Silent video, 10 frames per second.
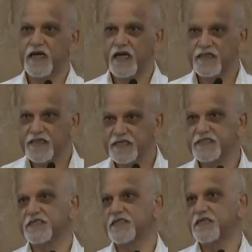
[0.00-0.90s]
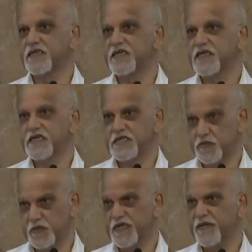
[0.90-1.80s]
and this
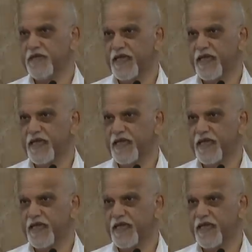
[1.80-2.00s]
is what I'm